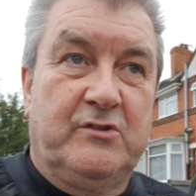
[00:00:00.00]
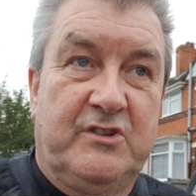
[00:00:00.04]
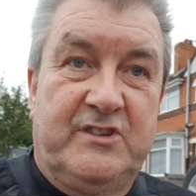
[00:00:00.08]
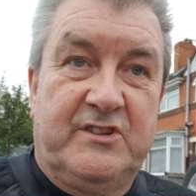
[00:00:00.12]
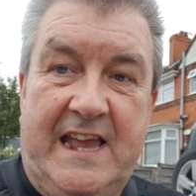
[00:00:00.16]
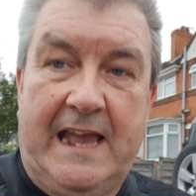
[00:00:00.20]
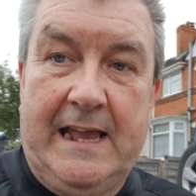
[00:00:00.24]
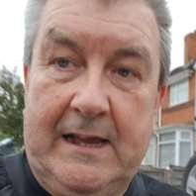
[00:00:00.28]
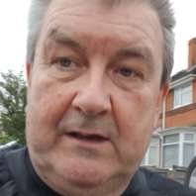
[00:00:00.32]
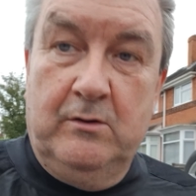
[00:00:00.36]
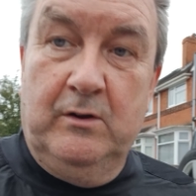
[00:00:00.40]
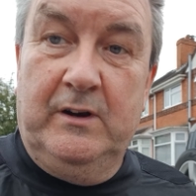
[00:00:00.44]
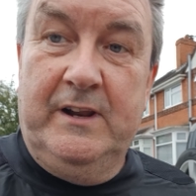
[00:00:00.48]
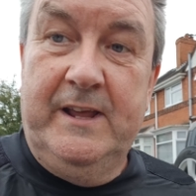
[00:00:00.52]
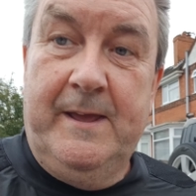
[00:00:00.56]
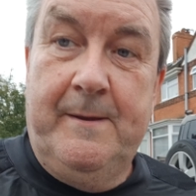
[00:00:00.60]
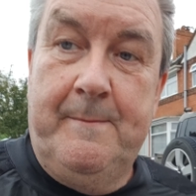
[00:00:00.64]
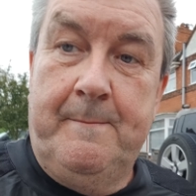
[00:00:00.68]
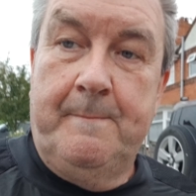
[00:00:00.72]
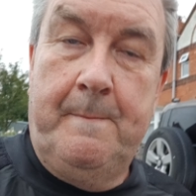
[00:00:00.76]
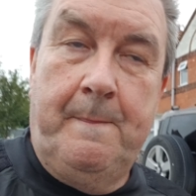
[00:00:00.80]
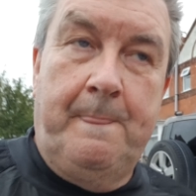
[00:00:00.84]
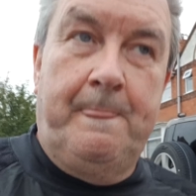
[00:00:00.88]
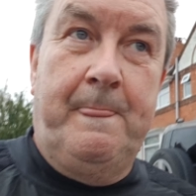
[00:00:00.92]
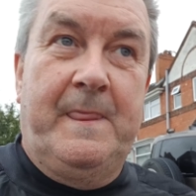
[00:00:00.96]
of tackle it
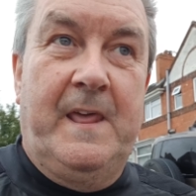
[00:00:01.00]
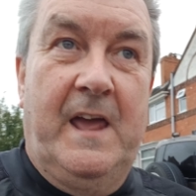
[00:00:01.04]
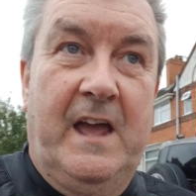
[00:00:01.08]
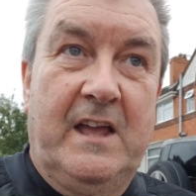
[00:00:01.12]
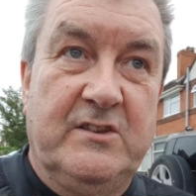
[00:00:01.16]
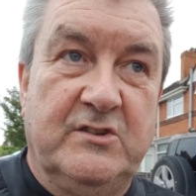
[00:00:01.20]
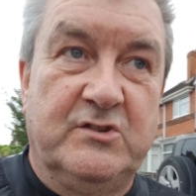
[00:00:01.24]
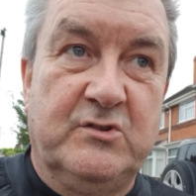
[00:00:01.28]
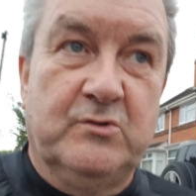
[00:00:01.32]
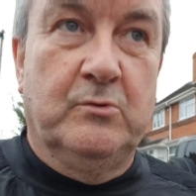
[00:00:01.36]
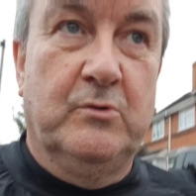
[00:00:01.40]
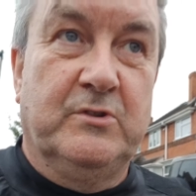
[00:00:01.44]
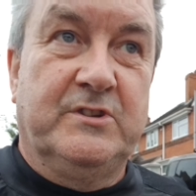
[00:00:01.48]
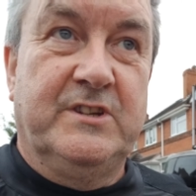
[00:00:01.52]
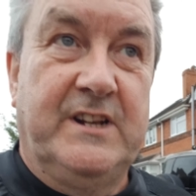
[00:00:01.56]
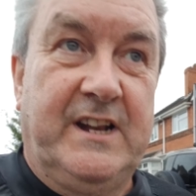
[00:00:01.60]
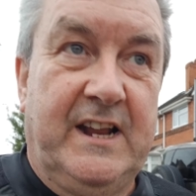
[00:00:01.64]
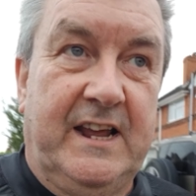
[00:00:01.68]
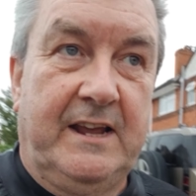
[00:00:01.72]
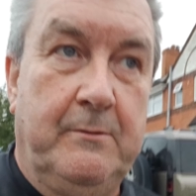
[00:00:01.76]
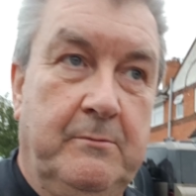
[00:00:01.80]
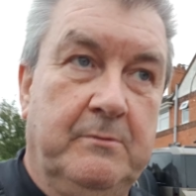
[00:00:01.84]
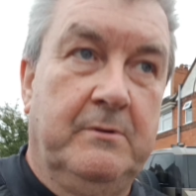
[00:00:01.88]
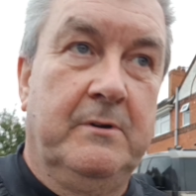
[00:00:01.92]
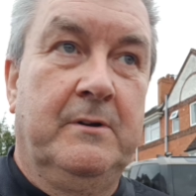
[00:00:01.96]
and sort it
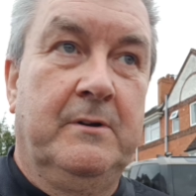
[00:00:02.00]
out,